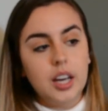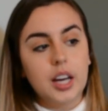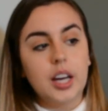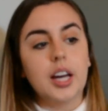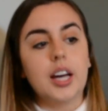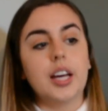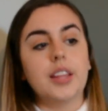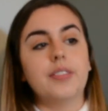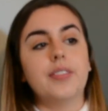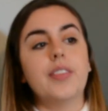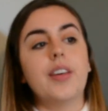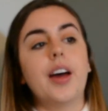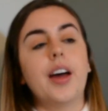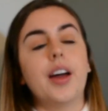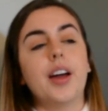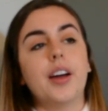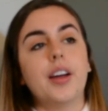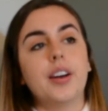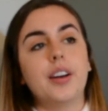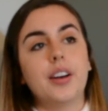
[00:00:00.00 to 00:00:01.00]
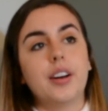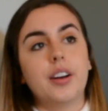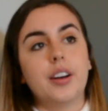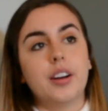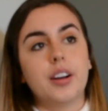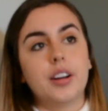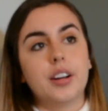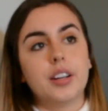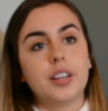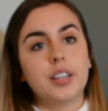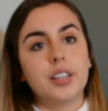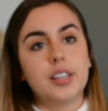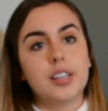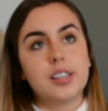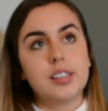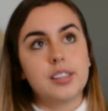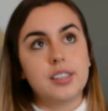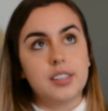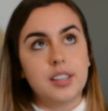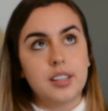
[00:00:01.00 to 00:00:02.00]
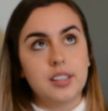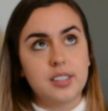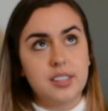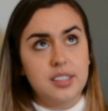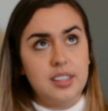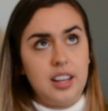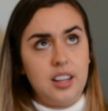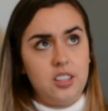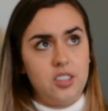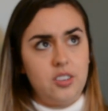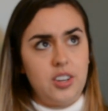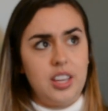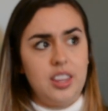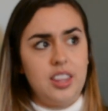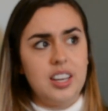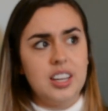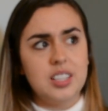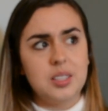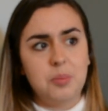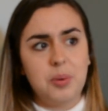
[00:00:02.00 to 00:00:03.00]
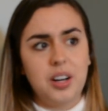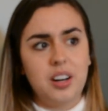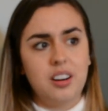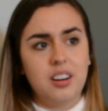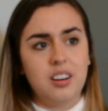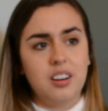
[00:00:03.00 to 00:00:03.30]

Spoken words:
and then since then, so I think it's been,